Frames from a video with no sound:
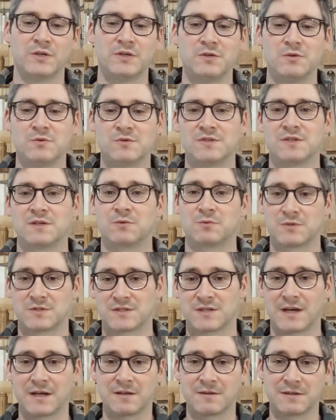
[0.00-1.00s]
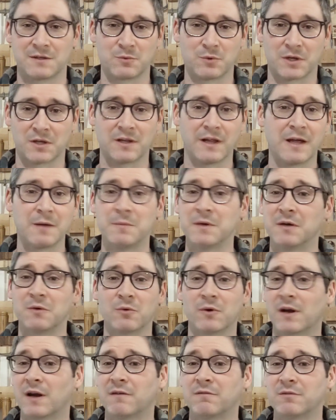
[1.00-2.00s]
reusing, recycling, reclaiming,
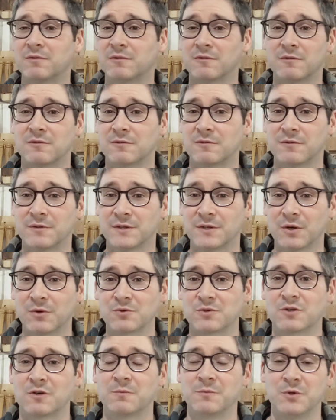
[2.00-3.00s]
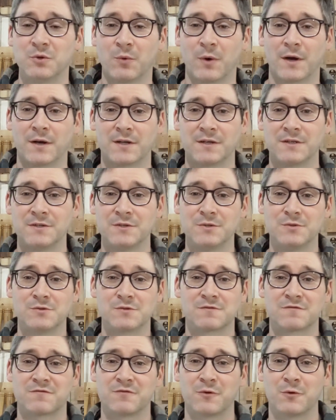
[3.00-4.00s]
whatever term you want to
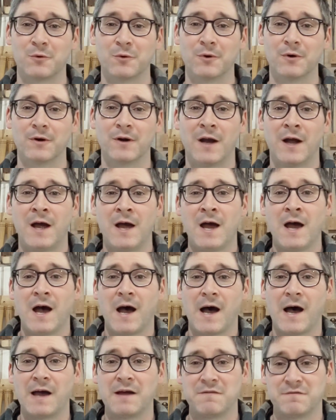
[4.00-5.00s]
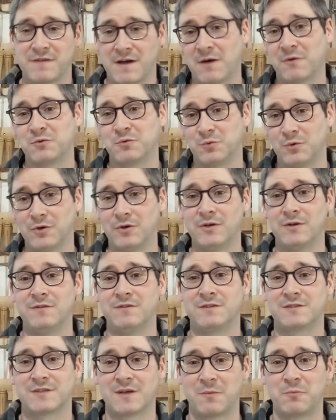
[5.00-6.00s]
use for I found
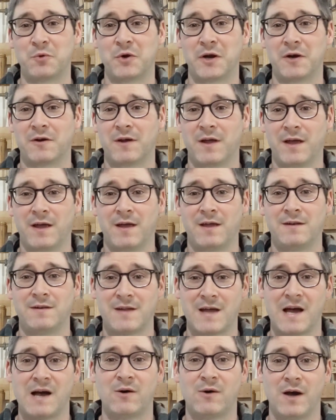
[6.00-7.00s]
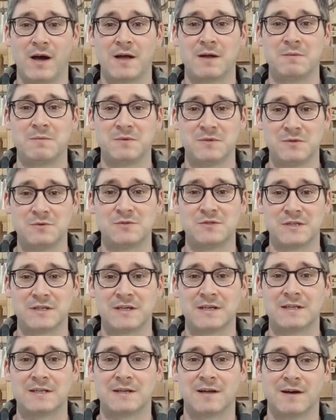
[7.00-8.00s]
wood somewhere and now I'm using
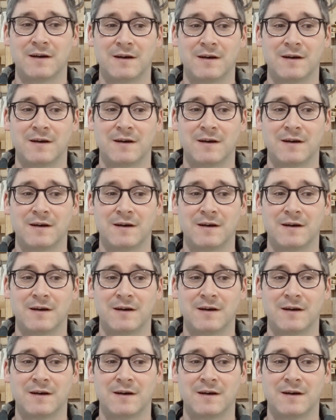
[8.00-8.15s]
it